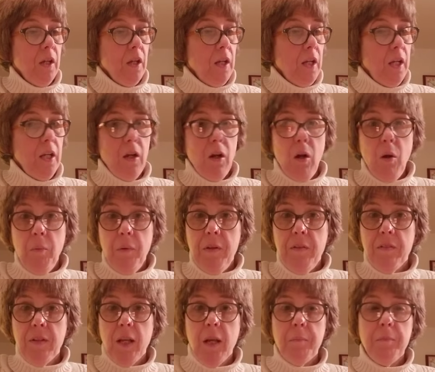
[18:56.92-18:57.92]
he
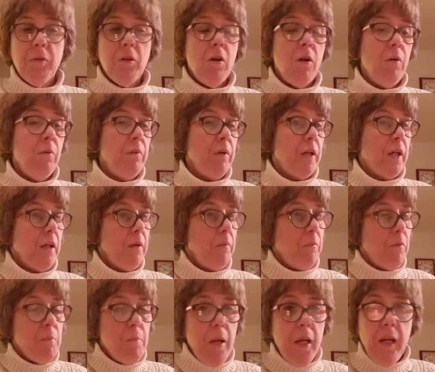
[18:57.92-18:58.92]
always kept going. He
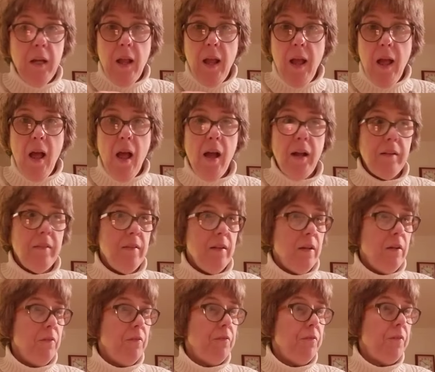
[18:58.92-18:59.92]
remained
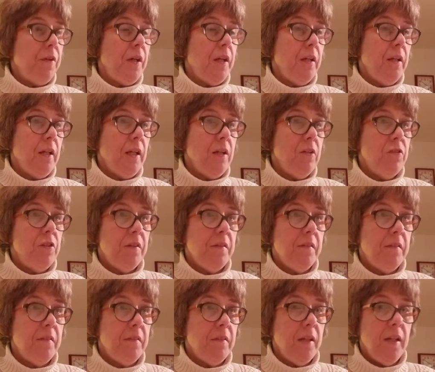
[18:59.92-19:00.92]
active and he
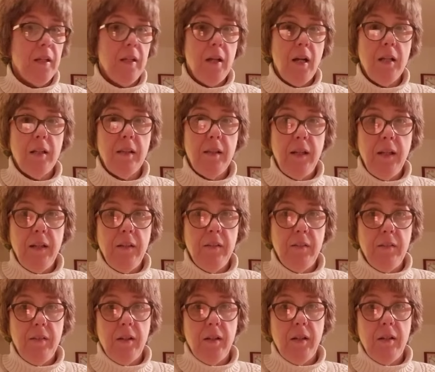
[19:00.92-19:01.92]
just, he got
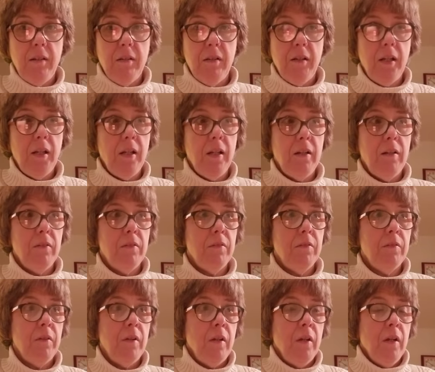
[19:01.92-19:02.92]
things done.
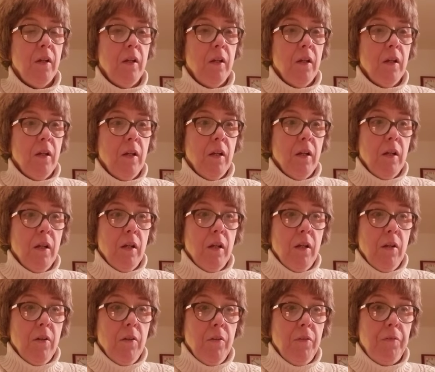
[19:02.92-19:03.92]
And
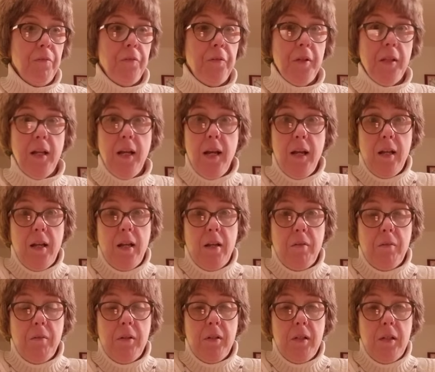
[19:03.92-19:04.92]
for that, I
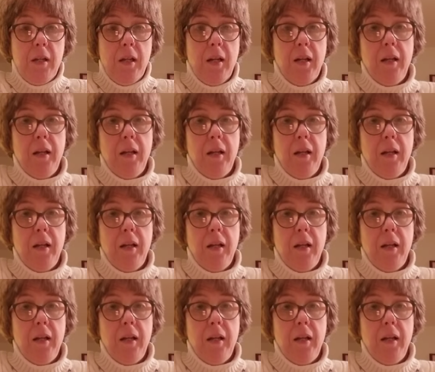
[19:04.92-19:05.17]
really,